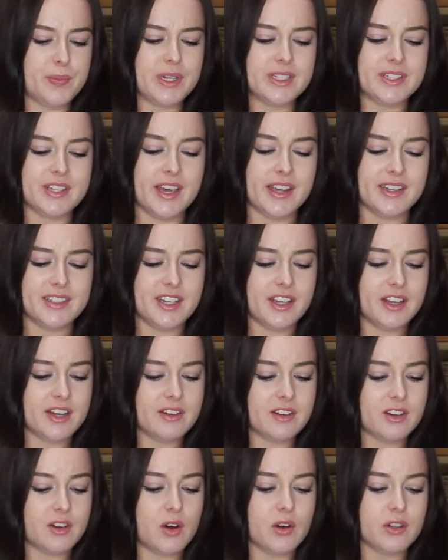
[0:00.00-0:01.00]

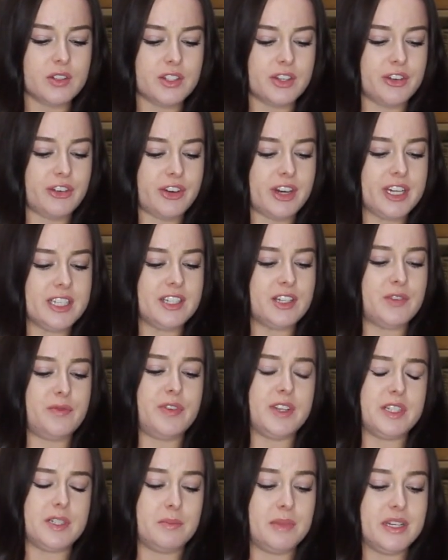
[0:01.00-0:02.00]
protecting, concentrated
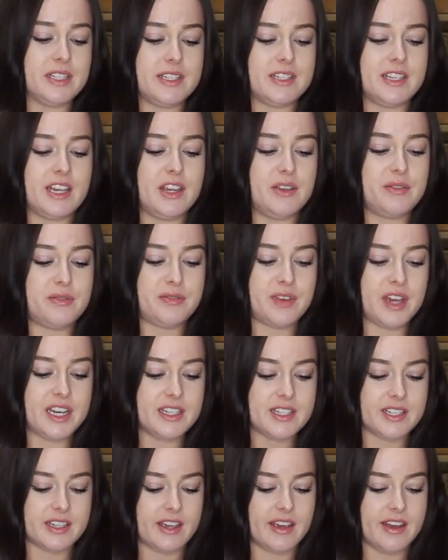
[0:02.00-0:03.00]
vitamin C
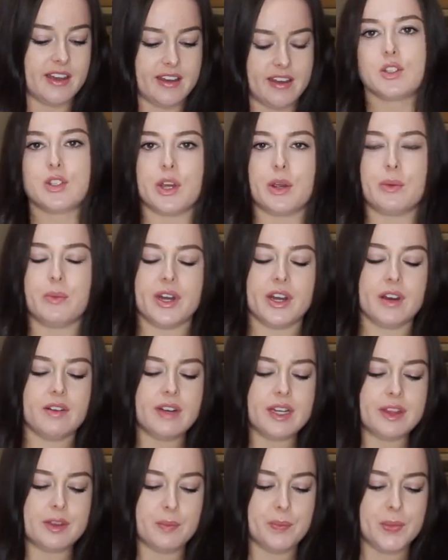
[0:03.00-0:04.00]
face care. So when I
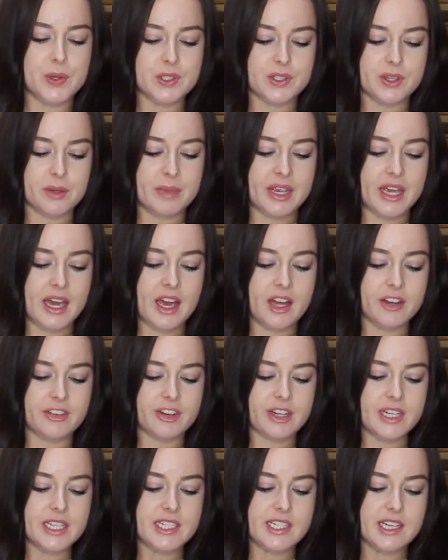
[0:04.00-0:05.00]
read the bottom, it
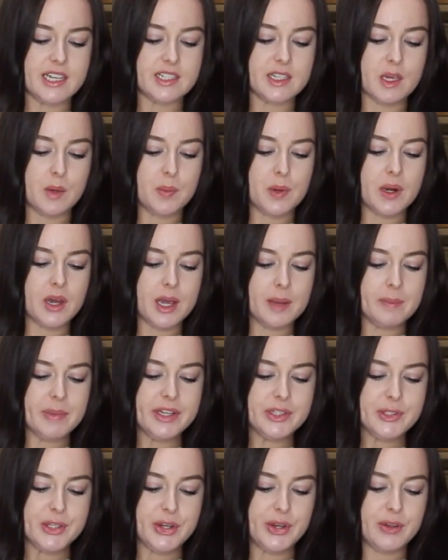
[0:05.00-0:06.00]
actually says apply
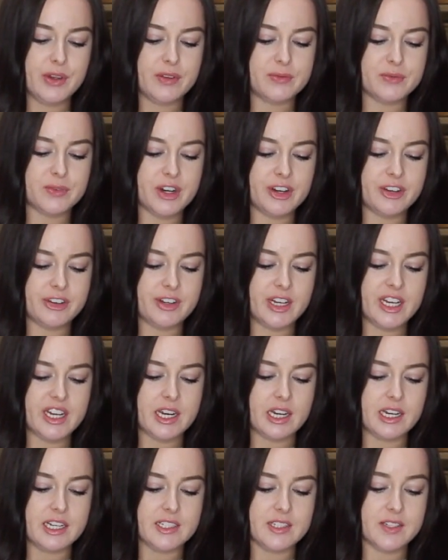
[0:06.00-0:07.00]
me to a freshly
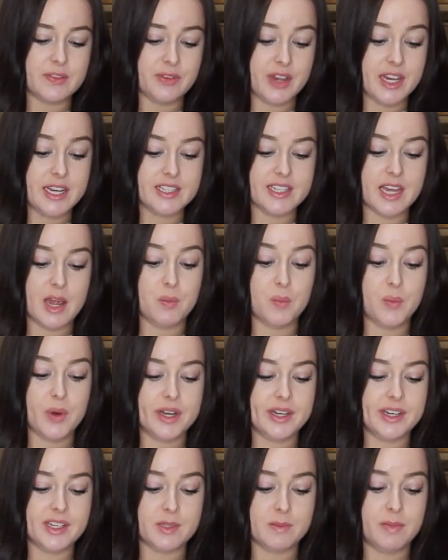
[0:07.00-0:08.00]
cleansed face and
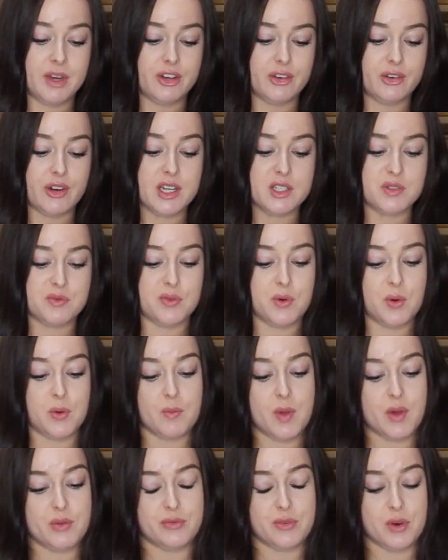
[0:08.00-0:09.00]
witness me
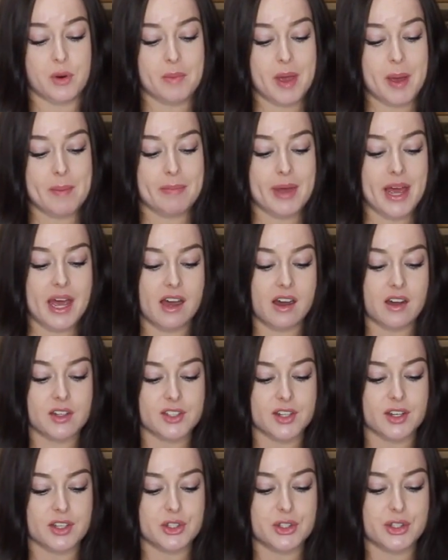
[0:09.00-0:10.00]
transform from a
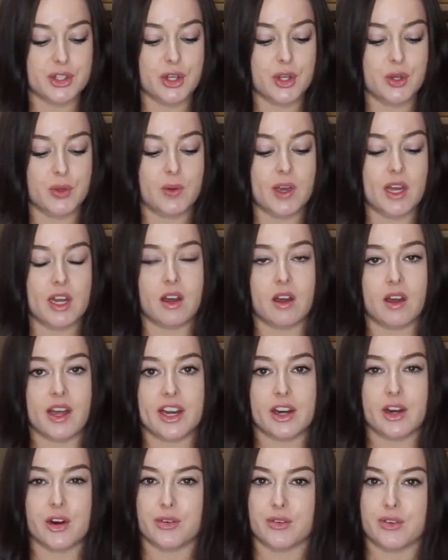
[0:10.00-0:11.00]
powder to a
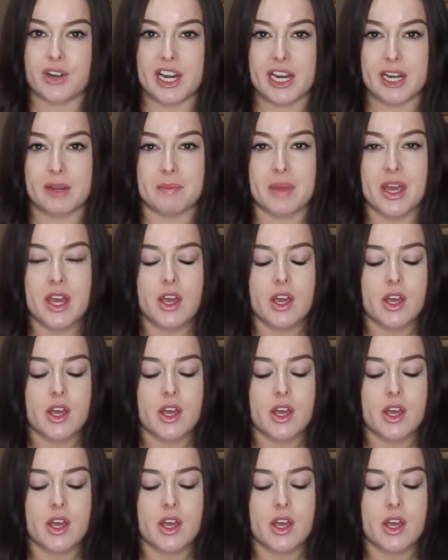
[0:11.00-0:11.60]
light cream.